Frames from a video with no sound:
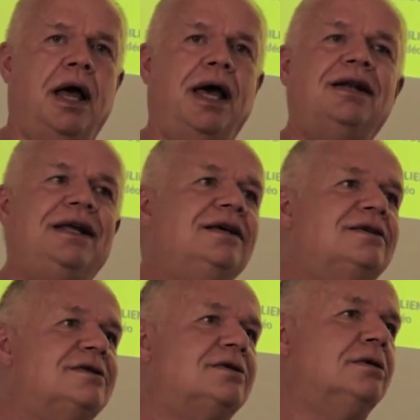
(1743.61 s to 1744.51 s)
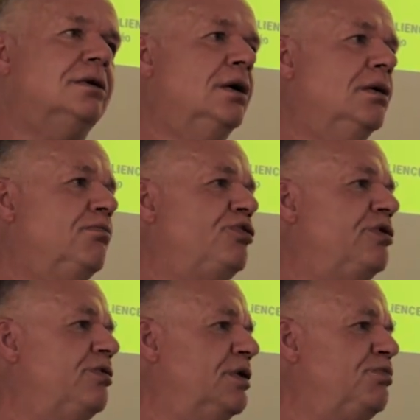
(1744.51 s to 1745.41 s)
at least
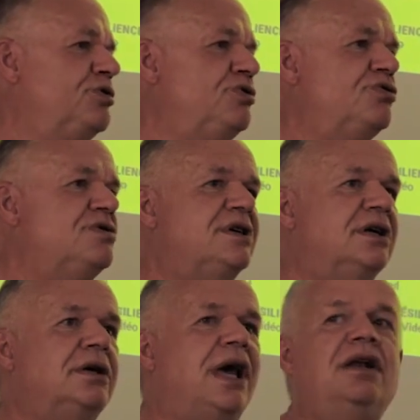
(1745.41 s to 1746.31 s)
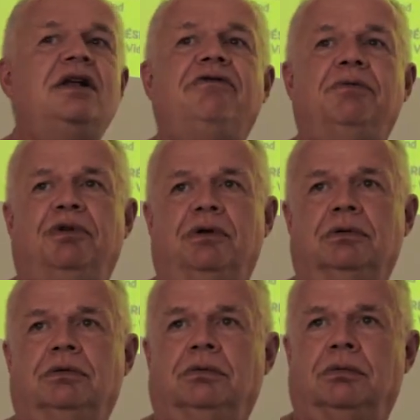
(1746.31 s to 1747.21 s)
producing a livable
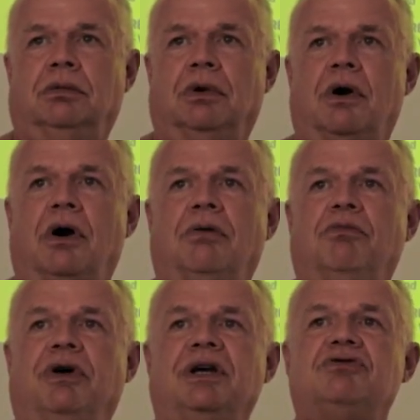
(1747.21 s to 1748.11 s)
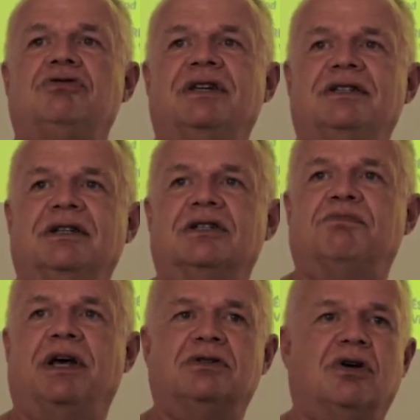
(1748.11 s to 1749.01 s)
or more interesting
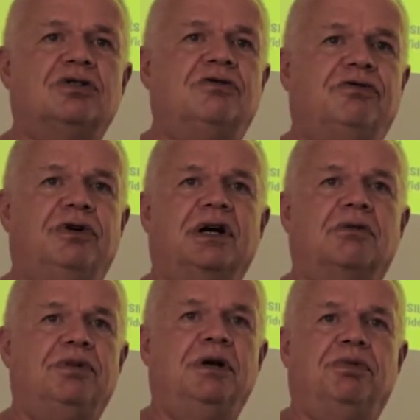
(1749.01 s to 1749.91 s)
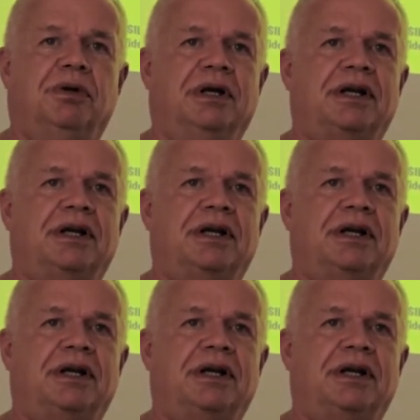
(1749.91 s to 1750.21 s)
space also for young people.